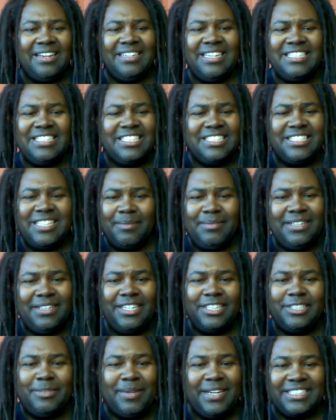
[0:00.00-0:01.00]
this is something
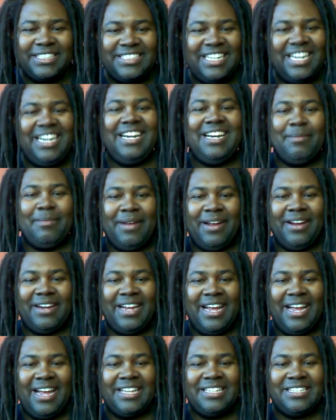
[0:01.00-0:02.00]
that should be excited
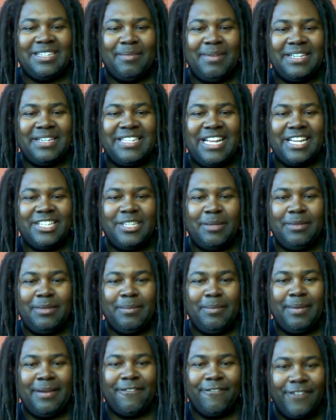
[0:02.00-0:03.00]
about, guys. I mean, it's not
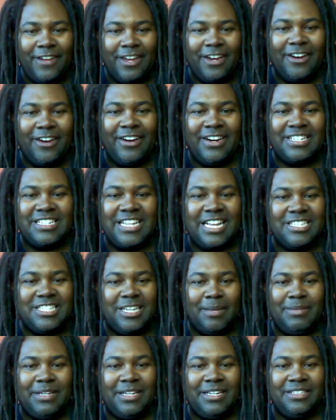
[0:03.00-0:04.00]
something to be feared. It's not
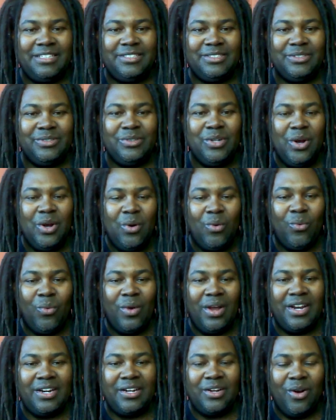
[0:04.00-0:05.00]
something to
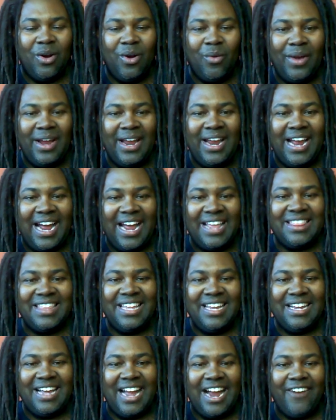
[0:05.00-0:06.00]
want to go away. I
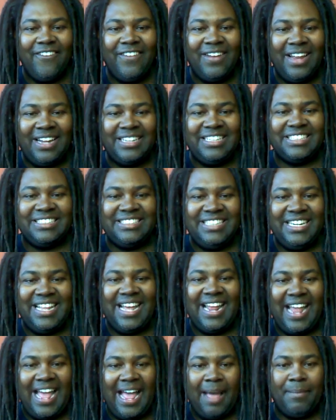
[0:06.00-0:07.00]
really like to see
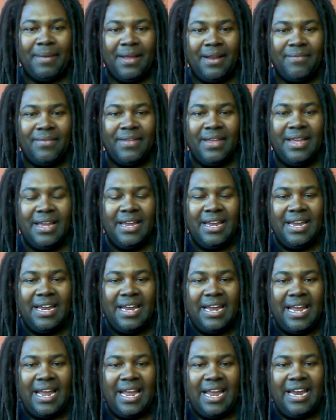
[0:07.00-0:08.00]
that happen.
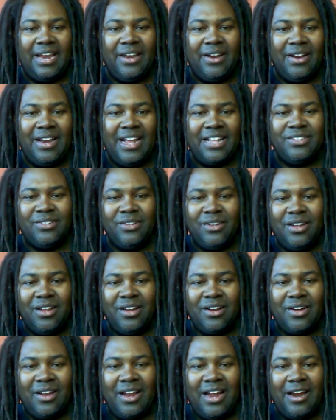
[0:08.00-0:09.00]
Not too
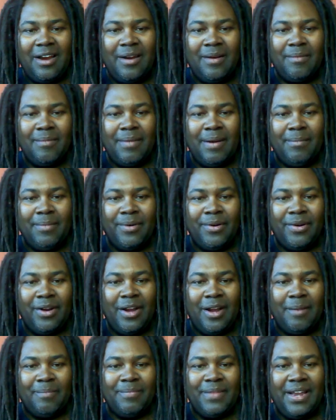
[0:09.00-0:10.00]
long ago, I remember
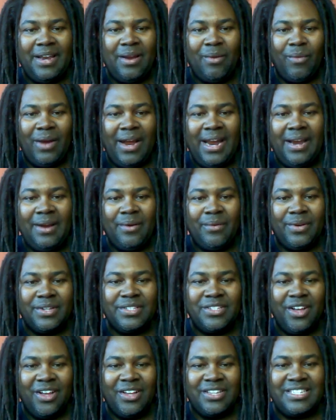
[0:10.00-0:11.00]
Dana White
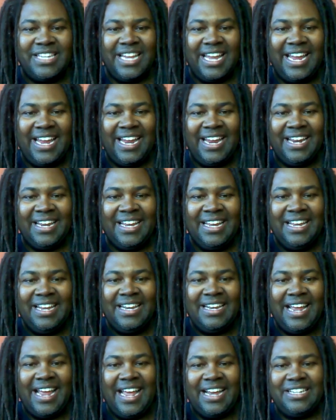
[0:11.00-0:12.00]
was all saying
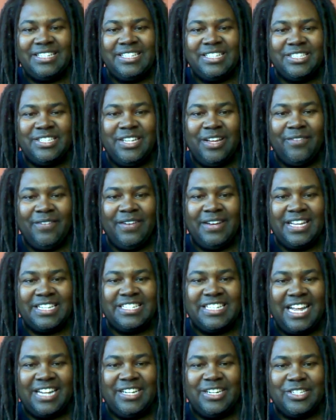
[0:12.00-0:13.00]
that Anderson Silva
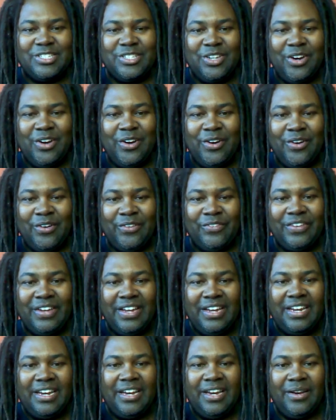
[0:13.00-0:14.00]
does not
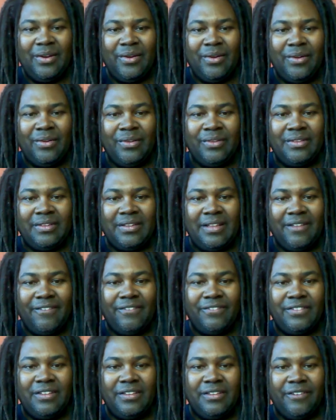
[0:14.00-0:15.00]
deserve,
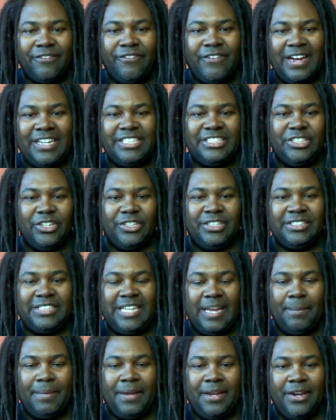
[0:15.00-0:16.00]
to fight
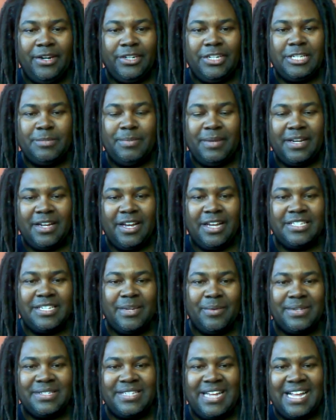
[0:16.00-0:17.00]
Georges St.Pierre just
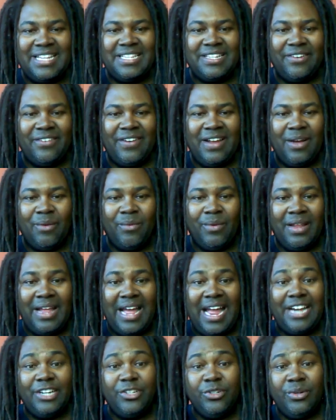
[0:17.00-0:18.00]
because he was dancing around. Well,
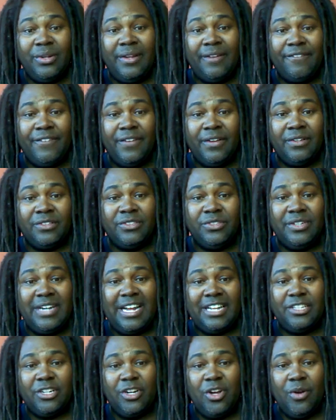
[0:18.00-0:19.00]
I truly feel too,
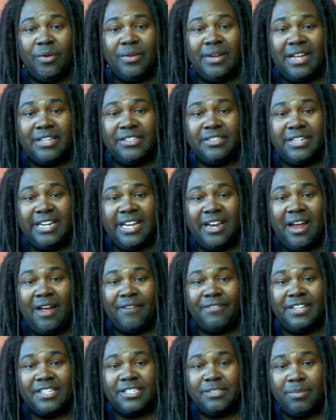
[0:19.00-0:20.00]
not to get
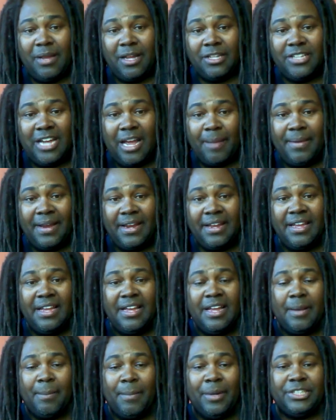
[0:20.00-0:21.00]
off this topic,
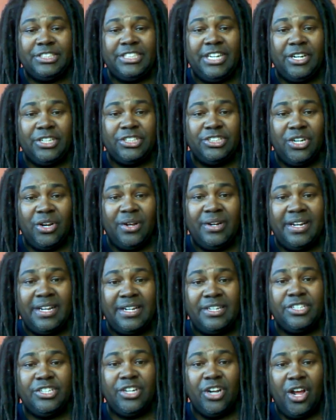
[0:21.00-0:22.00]
but Chael
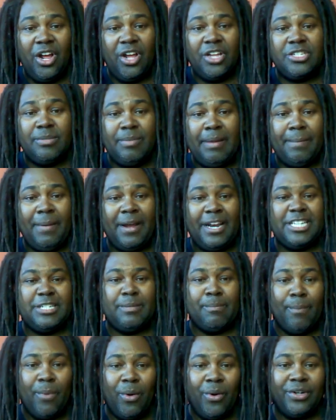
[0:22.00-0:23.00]
Sonnen should also be
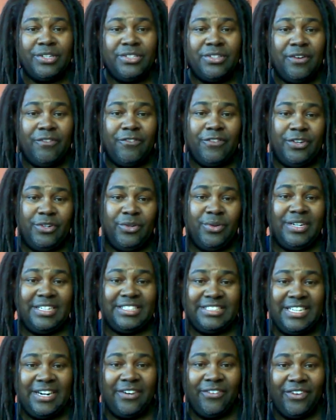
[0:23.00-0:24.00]
punished more so for doing
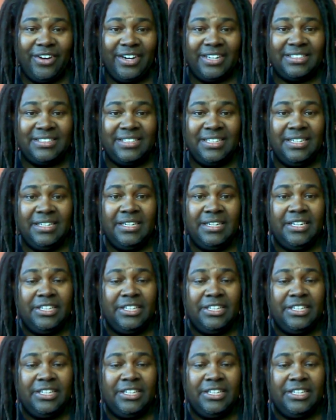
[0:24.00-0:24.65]
the steroids.